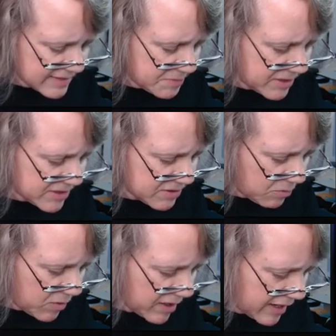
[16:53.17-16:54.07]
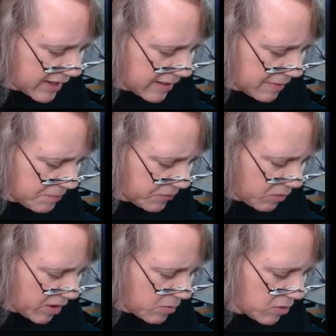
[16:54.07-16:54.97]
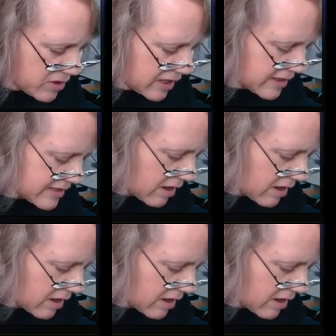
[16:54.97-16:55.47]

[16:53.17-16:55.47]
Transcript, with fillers: is because when I um when I rotate this